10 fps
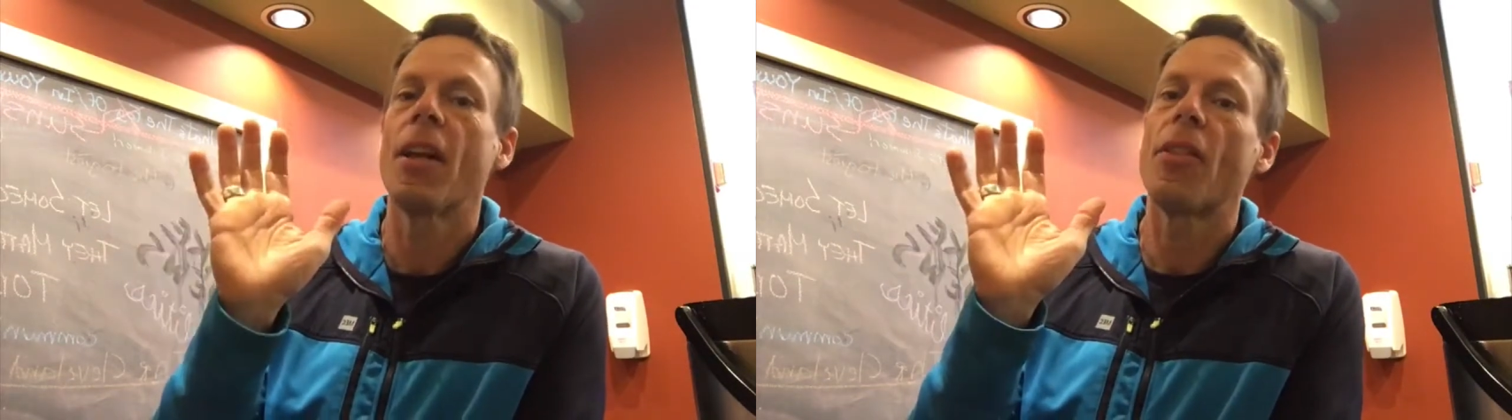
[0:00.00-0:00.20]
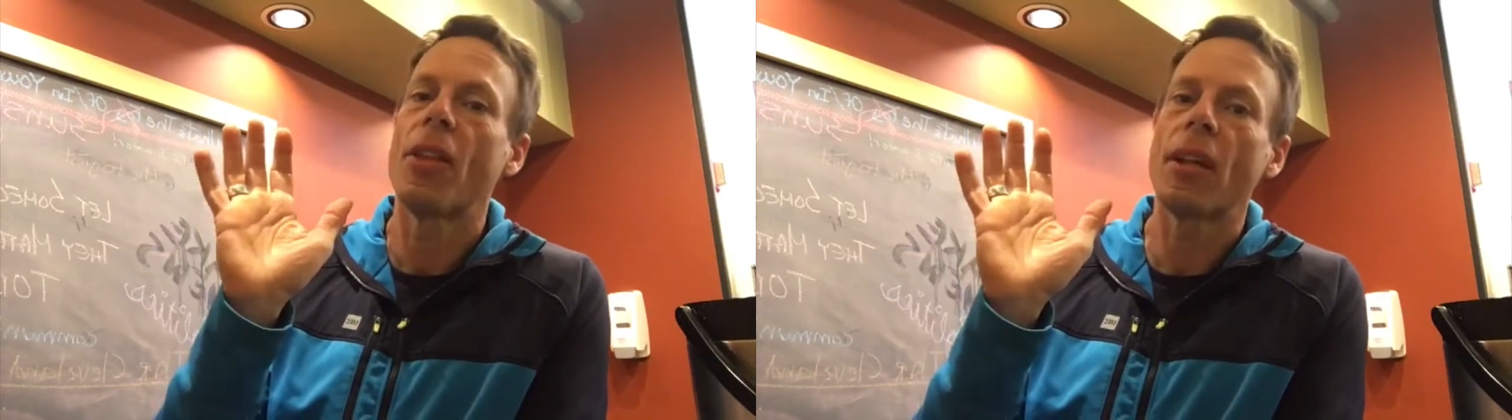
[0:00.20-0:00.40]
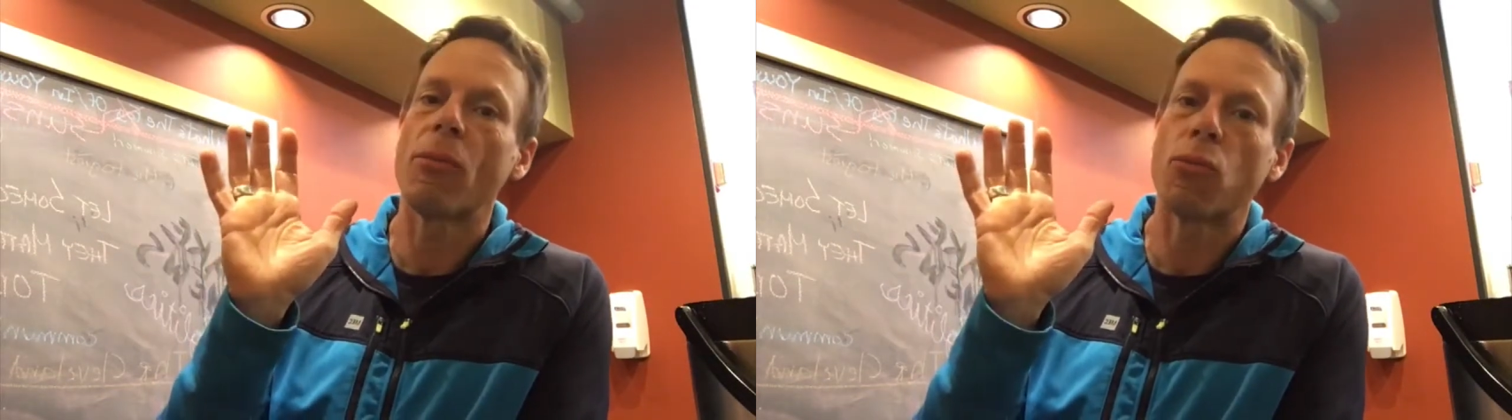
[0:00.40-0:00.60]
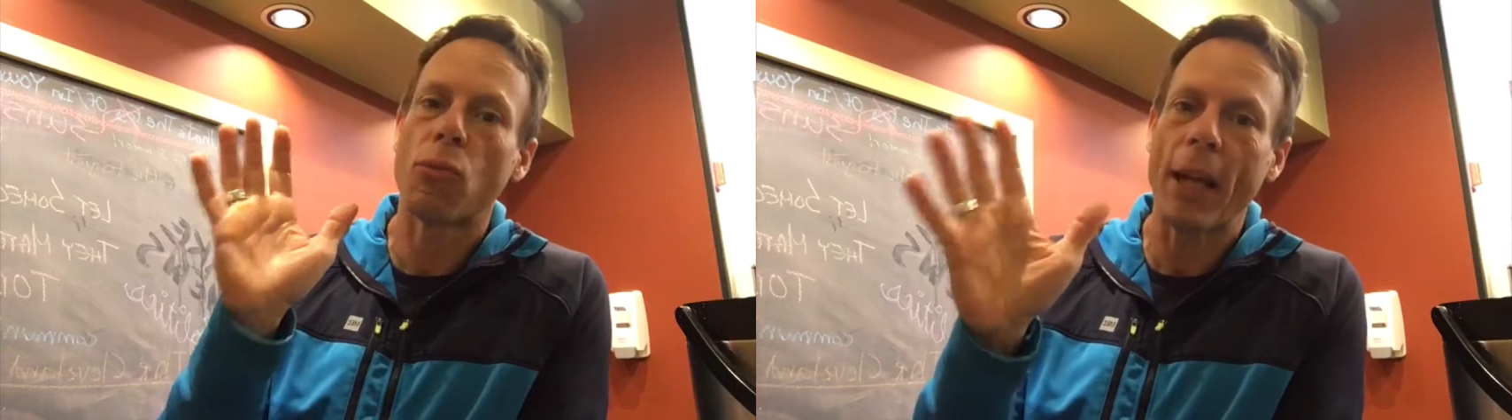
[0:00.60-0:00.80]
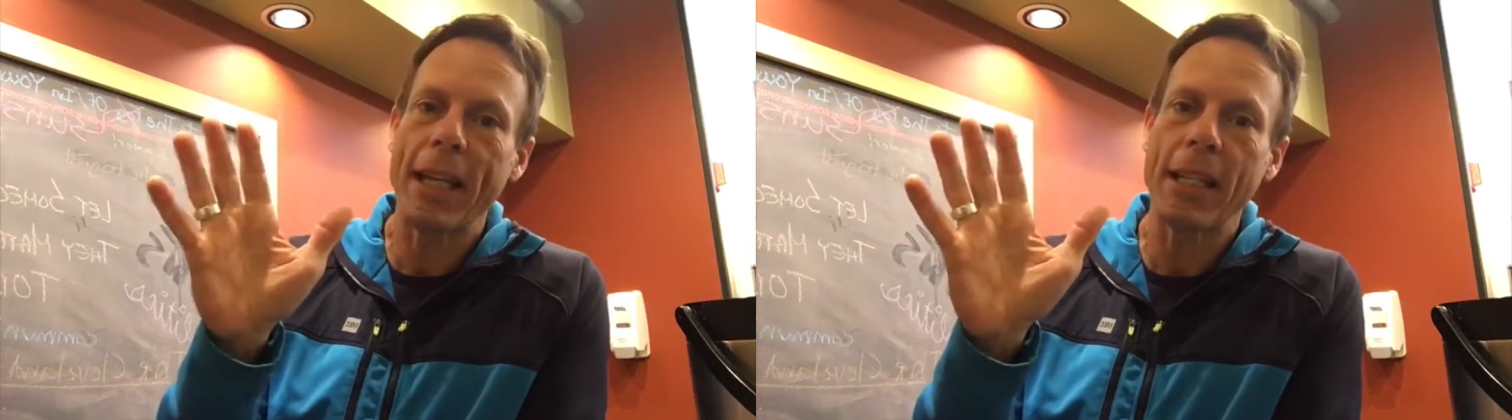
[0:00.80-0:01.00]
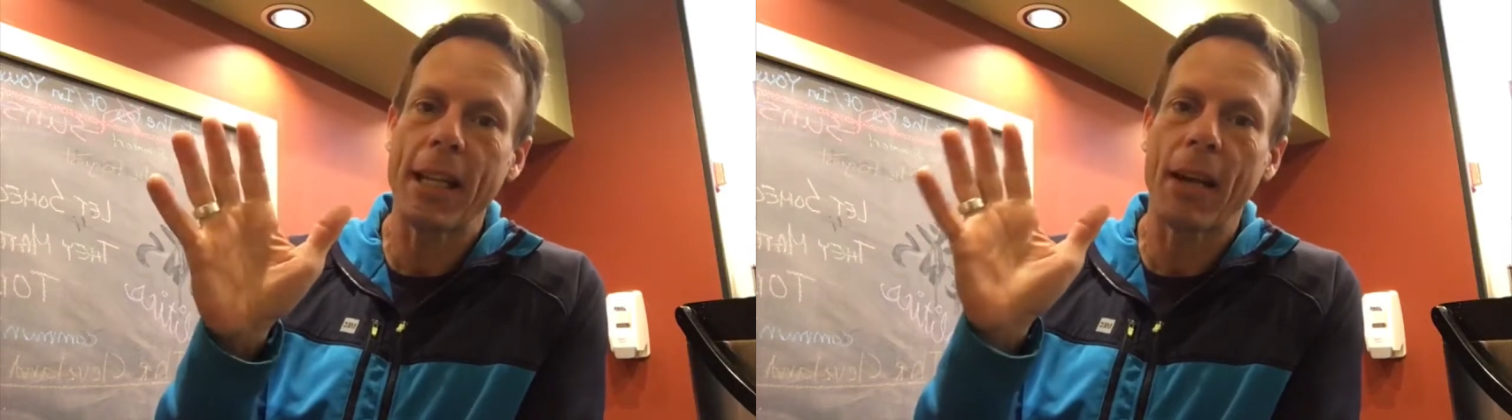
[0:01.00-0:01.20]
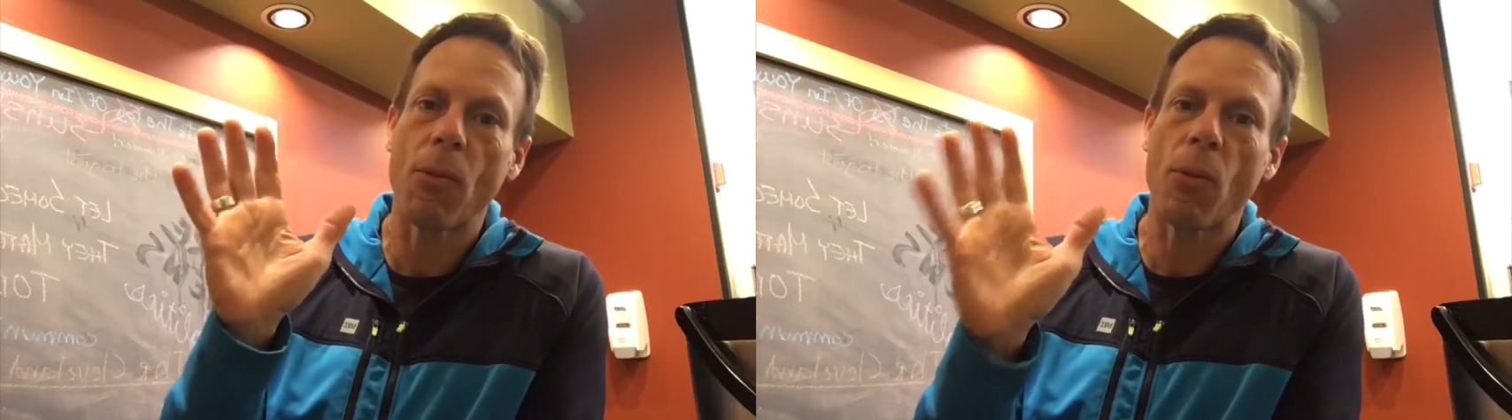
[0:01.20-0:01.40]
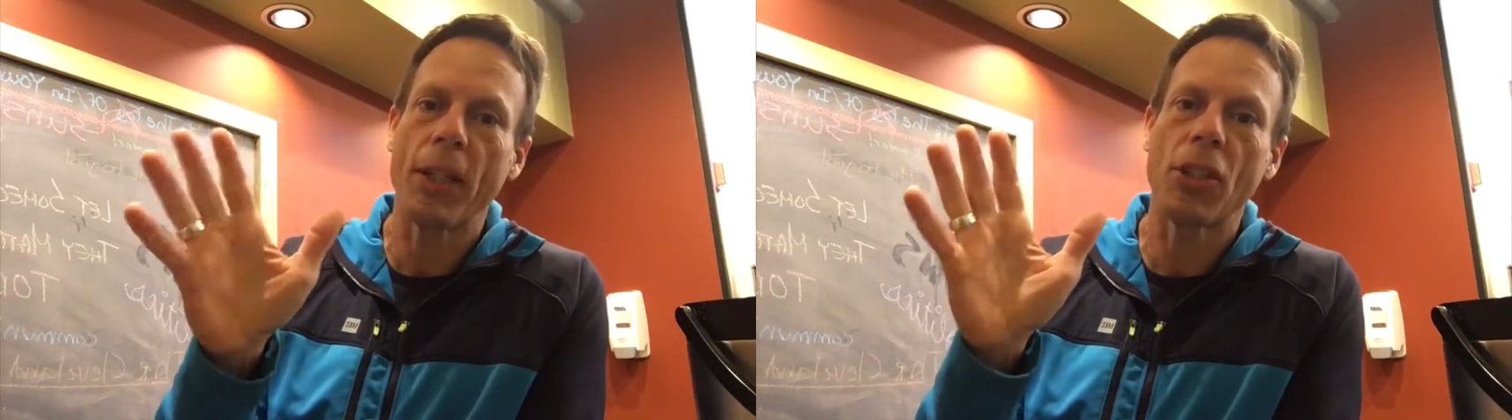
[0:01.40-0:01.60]
the rate at
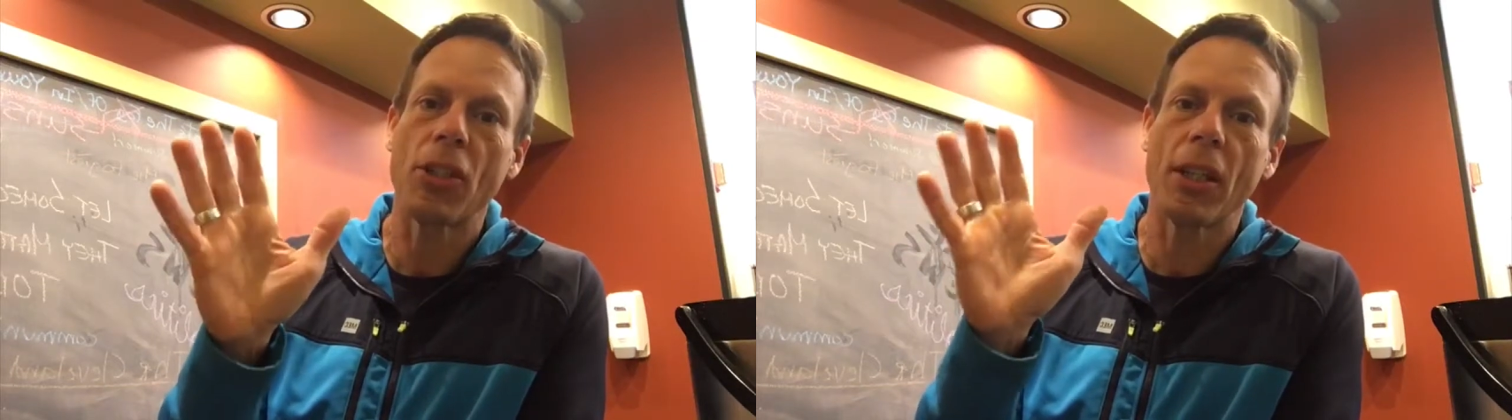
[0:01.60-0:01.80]
which